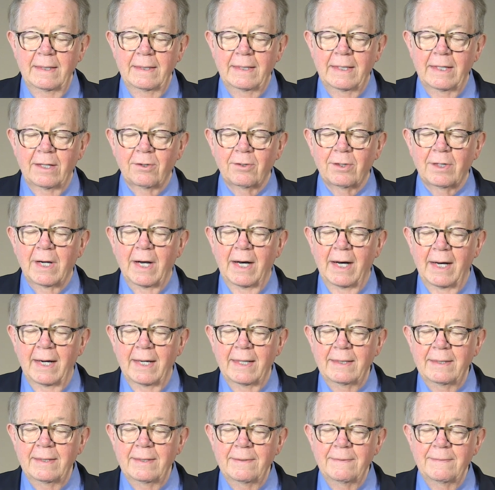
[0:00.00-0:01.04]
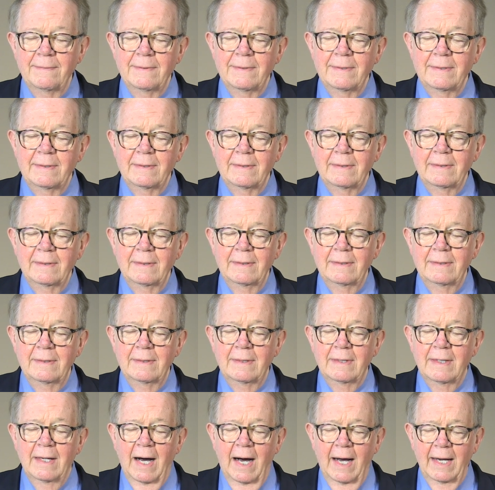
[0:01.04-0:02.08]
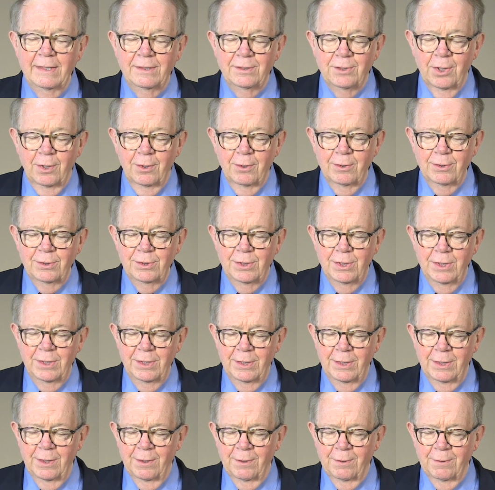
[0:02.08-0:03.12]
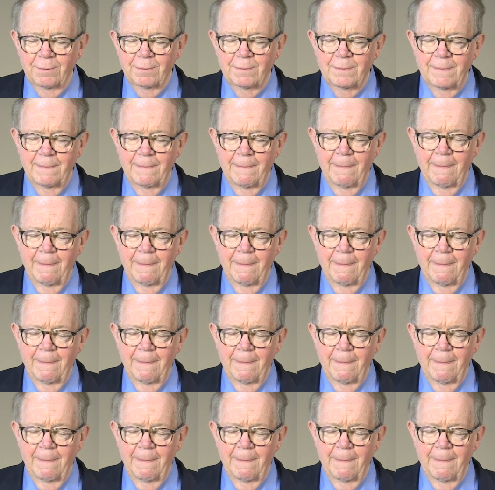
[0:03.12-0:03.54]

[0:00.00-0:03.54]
Dear God, I turn to you.